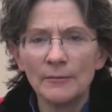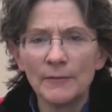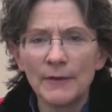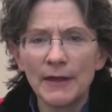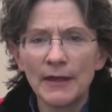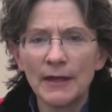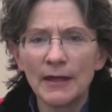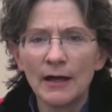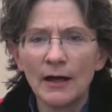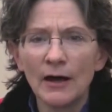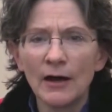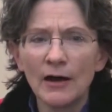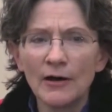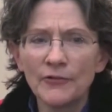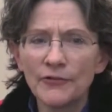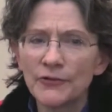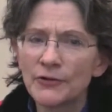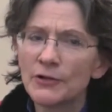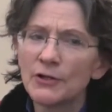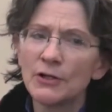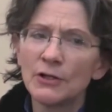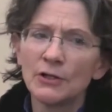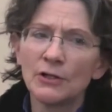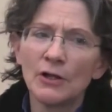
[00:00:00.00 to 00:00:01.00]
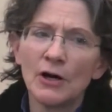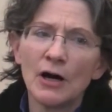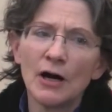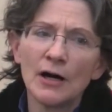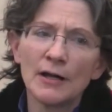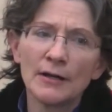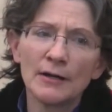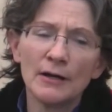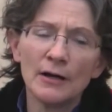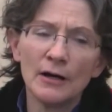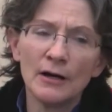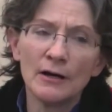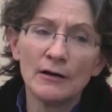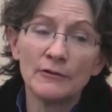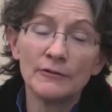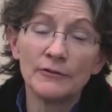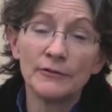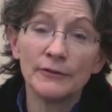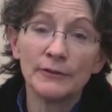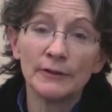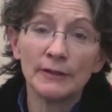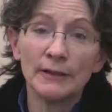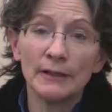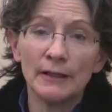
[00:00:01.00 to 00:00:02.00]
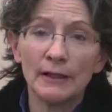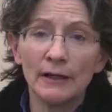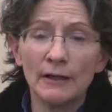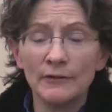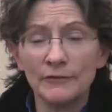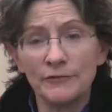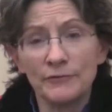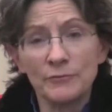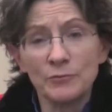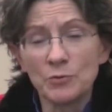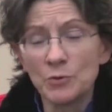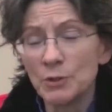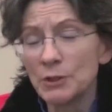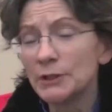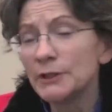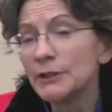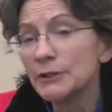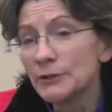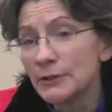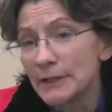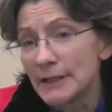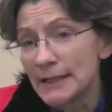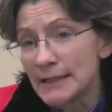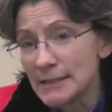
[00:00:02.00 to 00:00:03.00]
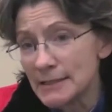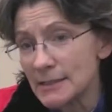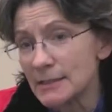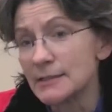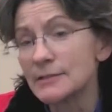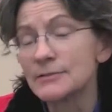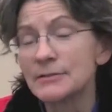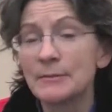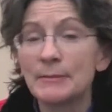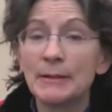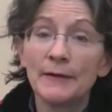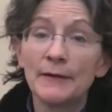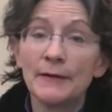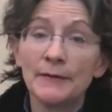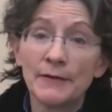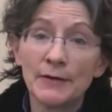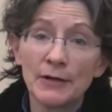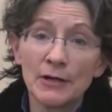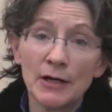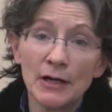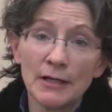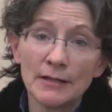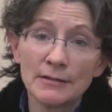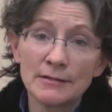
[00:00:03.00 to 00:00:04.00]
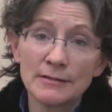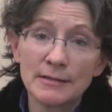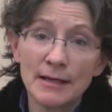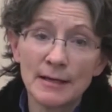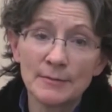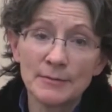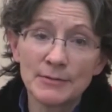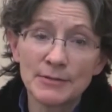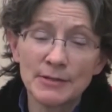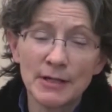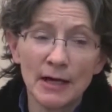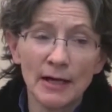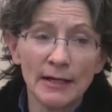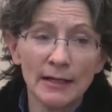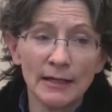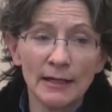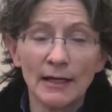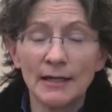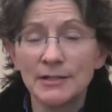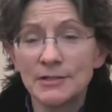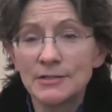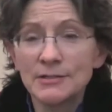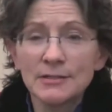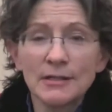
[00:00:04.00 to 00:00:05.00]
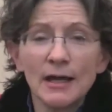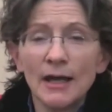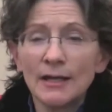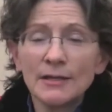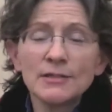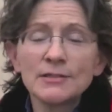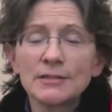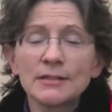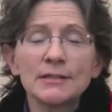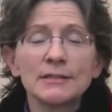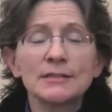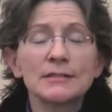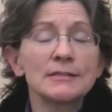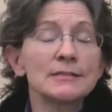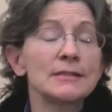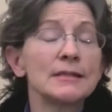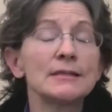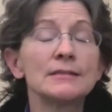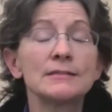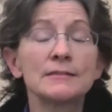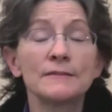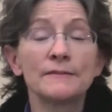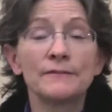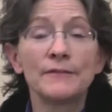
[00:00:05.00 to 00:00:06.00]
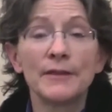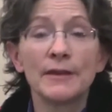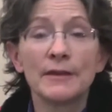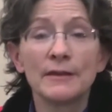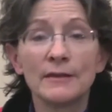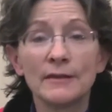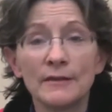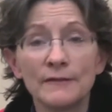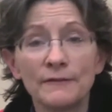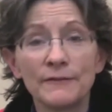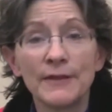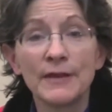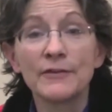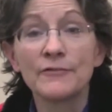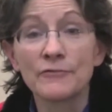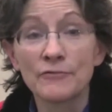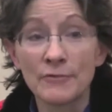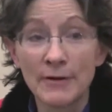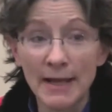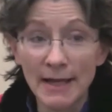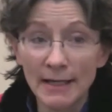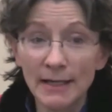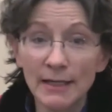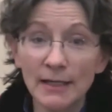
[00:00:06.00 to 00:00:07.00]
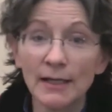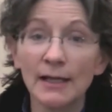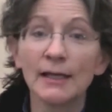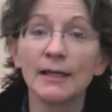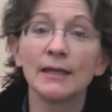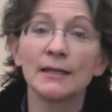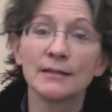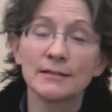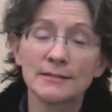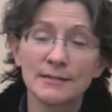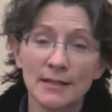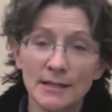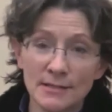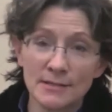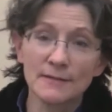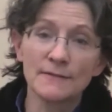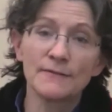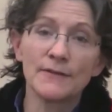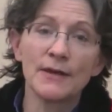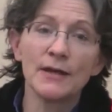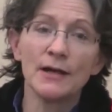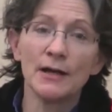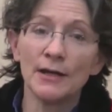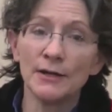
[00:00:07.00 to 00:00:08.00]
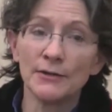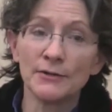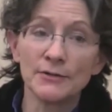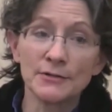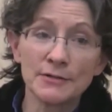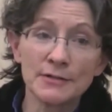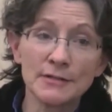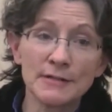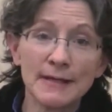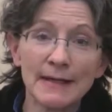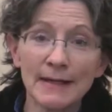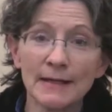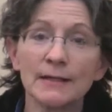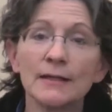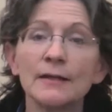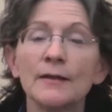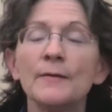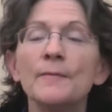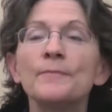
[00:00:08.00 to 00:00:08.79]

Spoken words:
They offer a lot of really good ideas about the concepts. I just get a sense if they've read it, I get a sense that they understand it.